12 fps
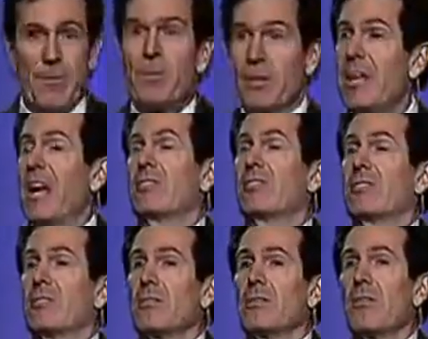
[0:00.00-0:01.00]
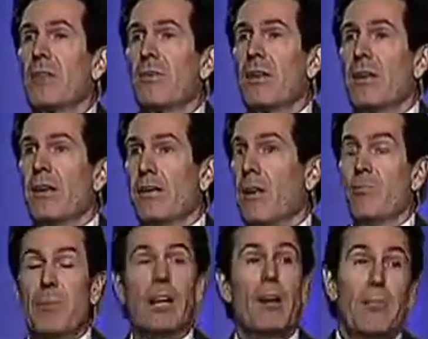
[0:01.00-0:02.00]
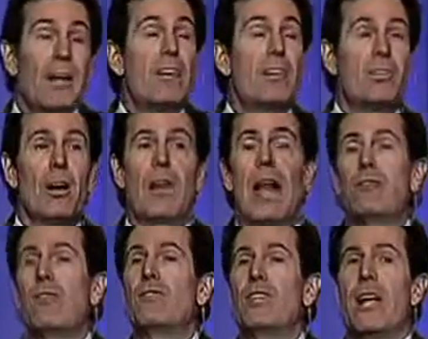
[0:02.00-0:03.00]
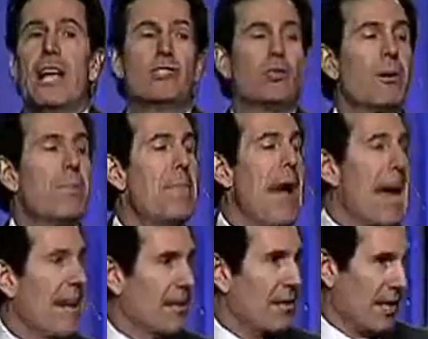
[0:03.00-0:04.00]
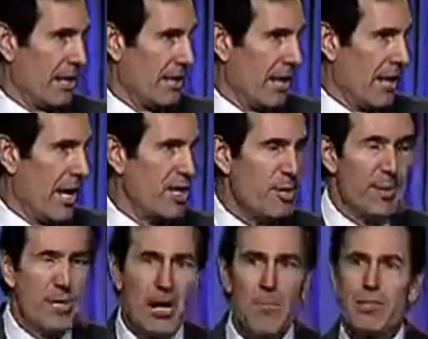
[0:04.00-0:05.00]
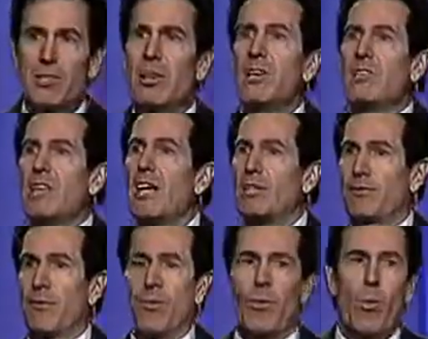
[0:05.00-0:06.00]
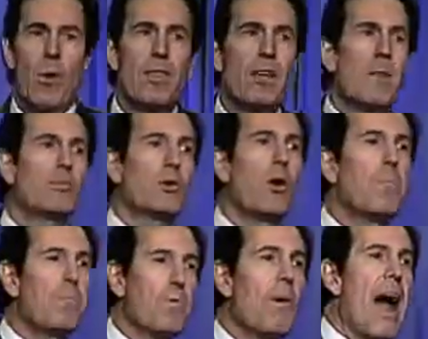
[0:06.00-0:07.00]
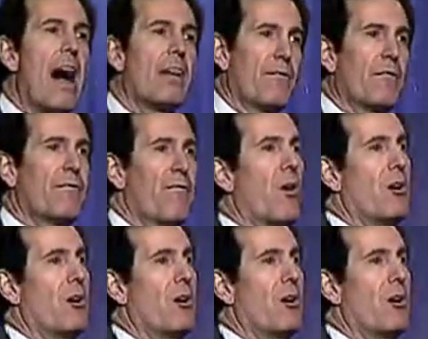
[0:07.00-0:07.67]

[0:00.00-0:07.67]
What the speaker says: Yes, many of us, our lives have changed dramatically. As you become successful, the one thing I'm so proud of in For